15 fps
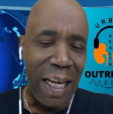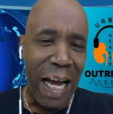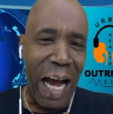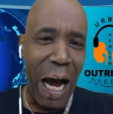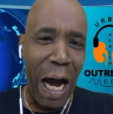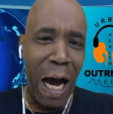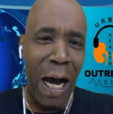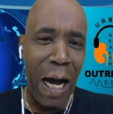
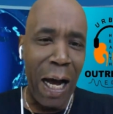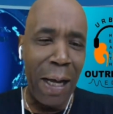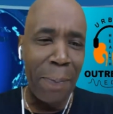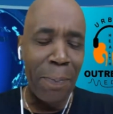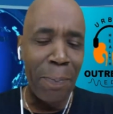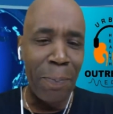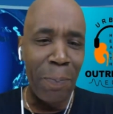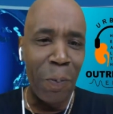
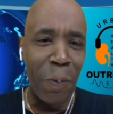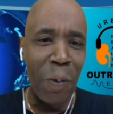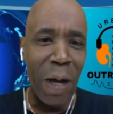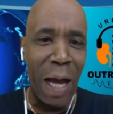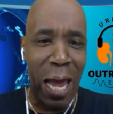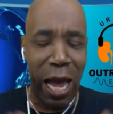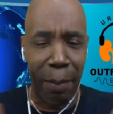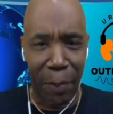I
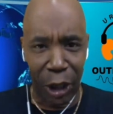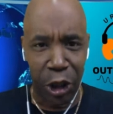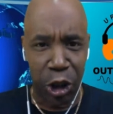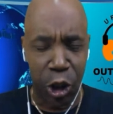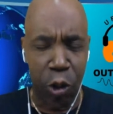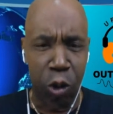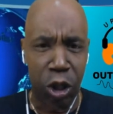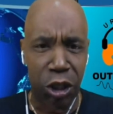have my
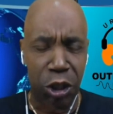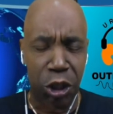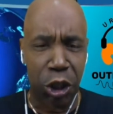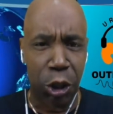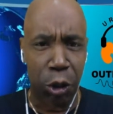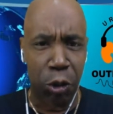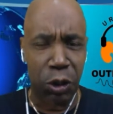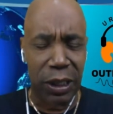show on
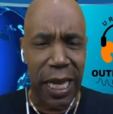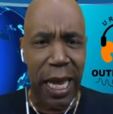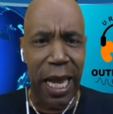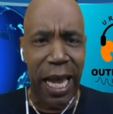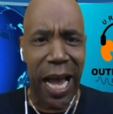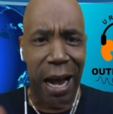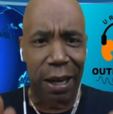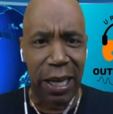Tuesday,
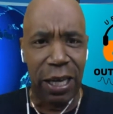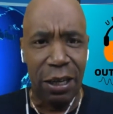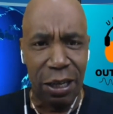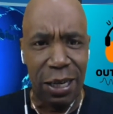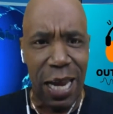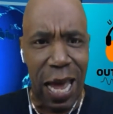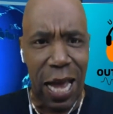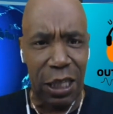our
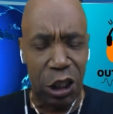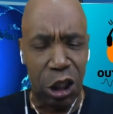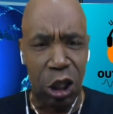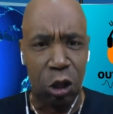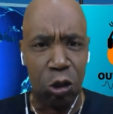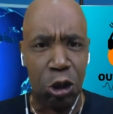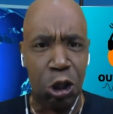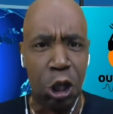
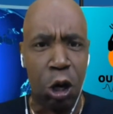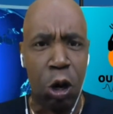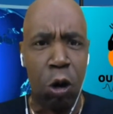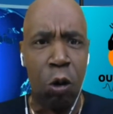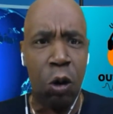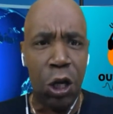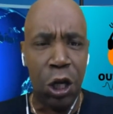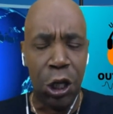international
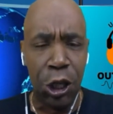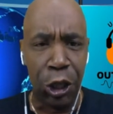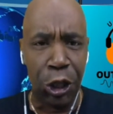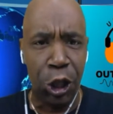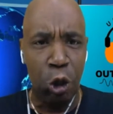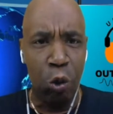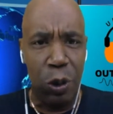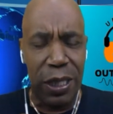show,
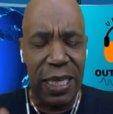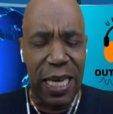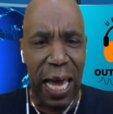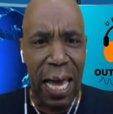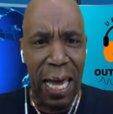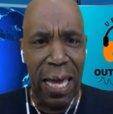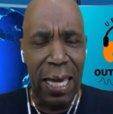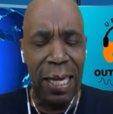
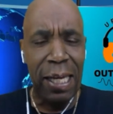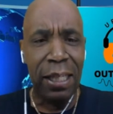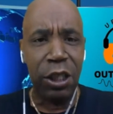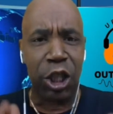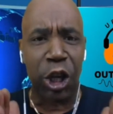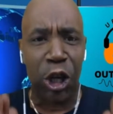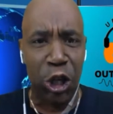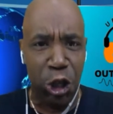UK
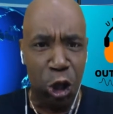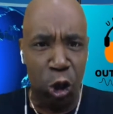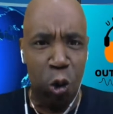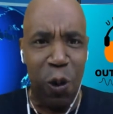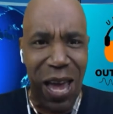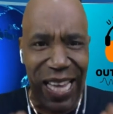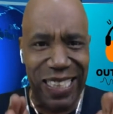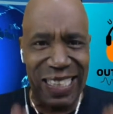to
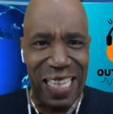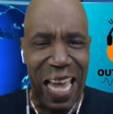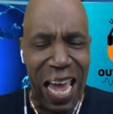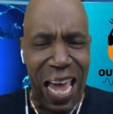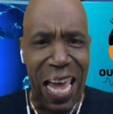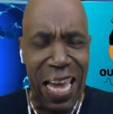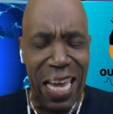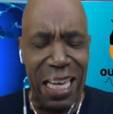
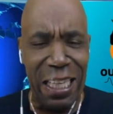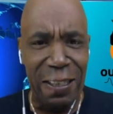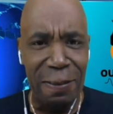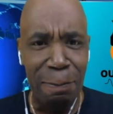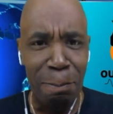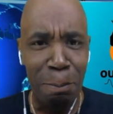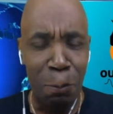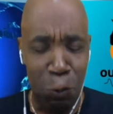USA,
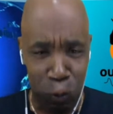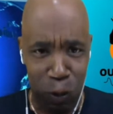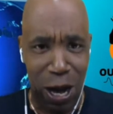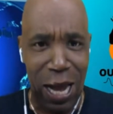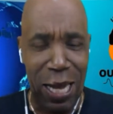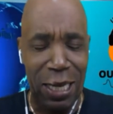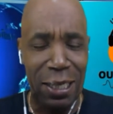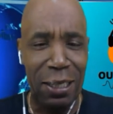
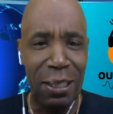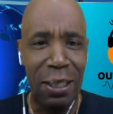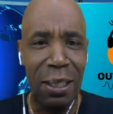right?